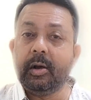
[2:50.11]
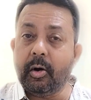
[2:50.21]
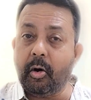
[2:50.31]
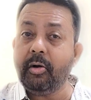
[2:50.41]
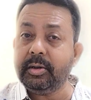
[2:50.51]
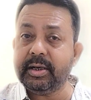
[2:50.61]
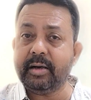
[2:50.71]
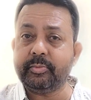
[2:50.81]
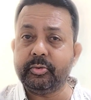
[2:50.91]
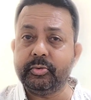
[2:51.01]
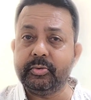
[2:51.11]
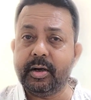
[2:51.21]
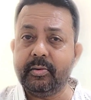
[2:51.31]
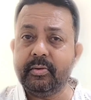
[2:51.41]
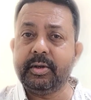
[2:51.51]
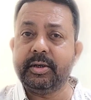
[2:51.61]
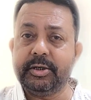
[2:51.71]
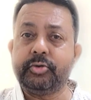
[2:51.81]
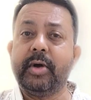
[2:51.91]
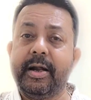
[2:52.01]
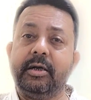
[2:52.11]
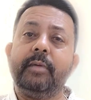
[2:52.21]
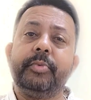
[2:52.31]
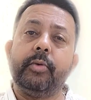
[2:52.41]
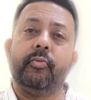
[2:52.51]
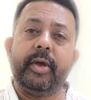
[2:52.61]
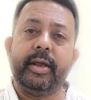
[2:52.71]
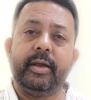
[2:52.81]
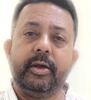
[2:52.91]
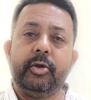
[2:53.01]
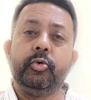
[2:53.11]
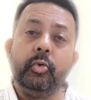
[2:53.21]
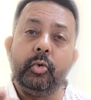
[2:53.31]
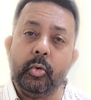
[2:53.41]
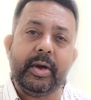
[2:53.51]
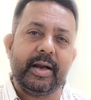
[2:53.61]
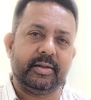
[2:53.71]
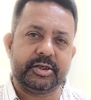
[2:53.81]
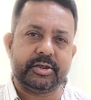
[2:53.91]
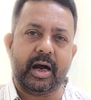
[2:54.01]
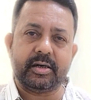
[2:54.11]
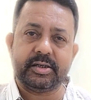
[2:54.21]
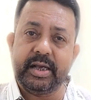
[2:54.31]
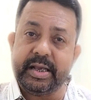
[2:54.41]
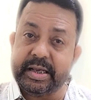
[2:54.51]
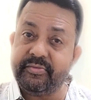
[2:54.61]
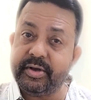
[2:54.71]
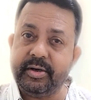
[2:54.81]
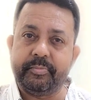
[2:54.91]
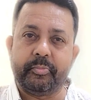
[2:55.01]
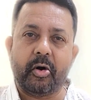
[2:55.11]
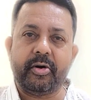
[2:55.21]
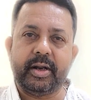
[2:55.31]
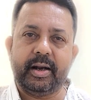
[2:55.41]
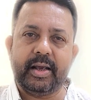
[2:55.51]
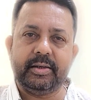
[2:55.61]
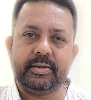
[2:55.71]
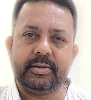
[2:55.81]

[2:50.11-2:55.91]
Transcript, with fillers: All they have to do now is to adopt a way to look at the stars even in broad daylight.